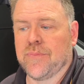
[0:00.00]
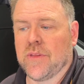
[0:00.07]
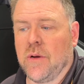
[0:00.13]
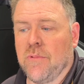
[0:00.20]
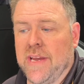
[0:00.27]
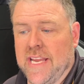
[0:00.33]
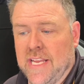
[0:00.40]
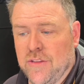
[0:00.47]

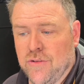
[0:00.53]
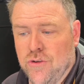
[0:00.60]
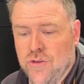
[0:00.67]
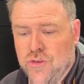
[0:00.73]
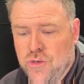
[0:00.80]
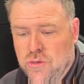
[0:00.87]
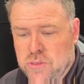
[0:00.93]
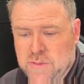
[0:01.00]
we can do
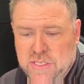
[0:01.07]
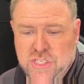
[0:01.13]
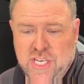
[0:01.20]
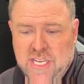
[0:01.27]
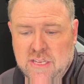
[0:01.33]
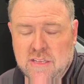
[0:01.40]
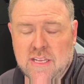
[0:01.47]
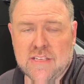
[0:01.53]
dual
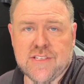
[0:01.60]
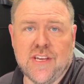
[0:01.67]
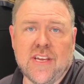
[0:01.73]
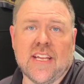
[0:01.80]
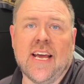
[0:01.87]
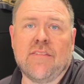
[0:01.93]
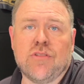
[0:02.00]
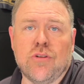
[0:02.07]
switching, so you
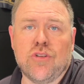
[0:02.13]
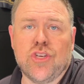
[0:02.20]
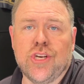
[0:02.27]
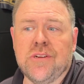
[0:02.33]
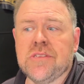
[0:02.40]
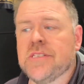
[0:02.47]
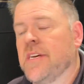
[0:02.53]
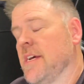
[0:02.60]
can have 2
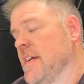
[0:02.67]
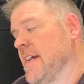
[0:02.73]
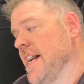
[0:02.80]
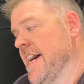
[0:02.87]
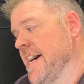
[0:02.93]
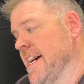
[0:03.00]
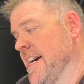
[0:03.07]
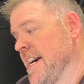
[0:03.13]
tunes,
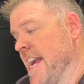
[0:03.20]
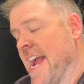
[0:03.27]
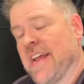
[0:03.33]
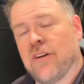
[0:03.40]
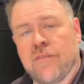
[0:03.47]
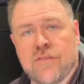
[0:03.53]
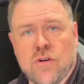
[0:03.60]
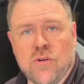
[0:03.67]

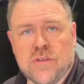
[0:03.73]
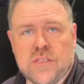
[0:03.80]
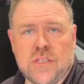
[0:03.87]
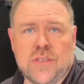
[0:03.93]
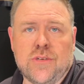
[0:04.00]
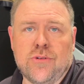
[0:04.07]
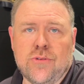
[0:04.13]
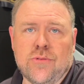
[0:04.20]
and of course the
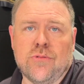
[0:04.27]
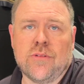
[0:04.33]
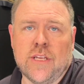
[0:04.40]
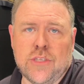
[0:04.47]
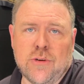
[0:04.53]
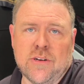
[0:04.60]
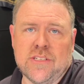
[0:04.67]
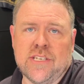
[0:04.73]

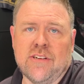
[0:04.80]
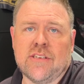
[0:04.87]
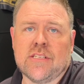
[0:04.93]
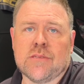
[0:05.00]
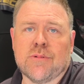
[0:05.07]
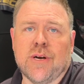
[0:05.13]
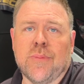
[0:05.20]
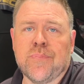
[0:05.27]
200 series
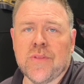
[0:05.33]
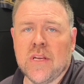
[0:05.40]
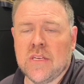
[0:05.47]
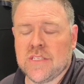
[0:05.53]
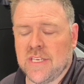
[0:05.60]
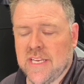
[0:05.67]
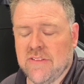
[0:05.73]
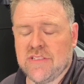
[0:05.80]
as well.
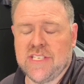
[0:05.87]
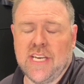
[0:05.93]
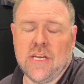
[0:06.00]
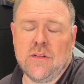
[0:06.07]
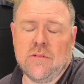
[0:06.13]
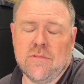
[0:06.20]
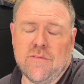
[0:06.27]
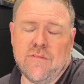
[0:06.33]
So give us a
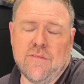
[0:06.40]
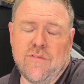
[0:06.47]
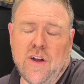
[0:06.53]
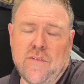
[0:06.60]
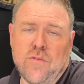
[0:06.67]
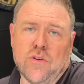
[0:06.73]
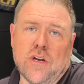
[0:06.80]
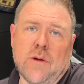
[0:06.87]
yell,
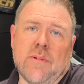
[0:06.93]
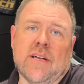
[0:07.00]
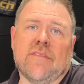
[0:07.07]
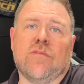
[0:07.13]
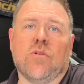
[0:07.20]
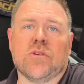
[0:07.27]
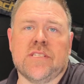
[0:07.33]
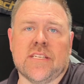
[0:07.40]

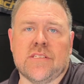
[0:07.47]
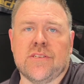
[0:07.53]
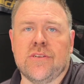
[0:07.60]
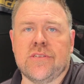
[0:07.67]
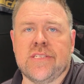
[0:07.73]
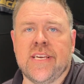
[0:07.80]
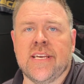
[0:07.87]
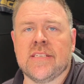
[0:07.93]

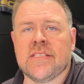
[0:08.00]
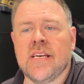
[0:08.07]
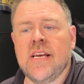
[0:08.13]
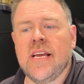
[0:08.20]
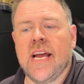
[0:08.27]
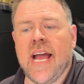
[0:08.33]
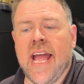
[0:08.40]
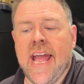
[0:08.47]
54914626,
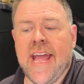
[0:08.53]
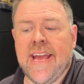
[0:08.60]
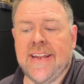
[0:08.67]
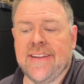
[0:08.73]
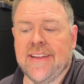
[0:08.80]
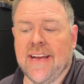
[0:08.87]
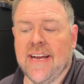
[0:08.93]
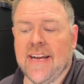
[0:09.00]

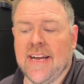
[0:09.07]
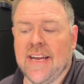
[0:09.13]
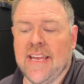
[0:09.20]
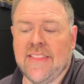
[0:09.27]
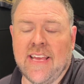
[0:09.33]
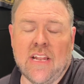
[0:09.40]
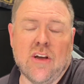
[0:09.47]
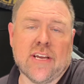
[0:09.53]
and
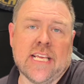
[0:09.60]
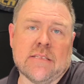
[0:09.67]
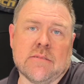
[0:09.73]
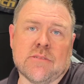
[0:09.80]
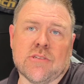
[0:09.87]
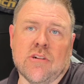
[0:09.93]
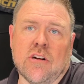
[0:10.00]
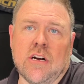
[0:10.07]
hit that like, hit
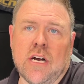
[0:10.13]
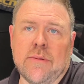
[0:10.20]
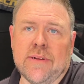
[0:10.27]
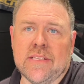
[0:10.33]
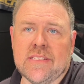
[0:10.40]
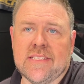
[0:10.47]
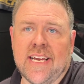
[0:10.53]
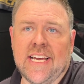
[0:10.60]
subscribe,
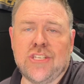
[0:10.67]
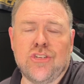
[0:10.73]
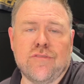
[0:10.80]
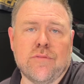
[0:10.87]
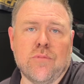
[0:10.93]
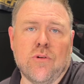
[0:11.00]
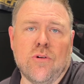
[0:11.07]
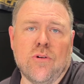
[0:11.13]
and stay
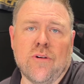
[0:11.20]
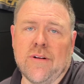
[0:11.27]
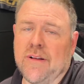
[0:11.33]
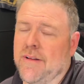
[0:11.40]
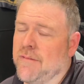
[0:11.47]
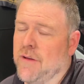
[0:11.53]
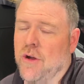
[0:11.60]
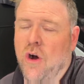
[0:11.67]
tuned for more
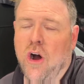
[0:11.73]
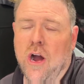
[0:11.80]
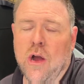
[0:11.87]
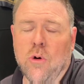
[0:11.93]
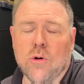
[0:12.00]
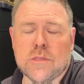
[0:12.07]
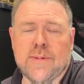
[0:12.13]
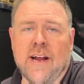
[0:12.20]
high
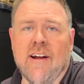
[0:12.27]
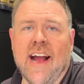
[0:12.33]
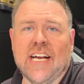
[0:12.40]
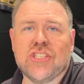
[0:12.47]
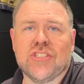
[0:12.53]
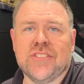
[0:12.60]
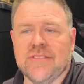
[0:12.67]
horsepower action.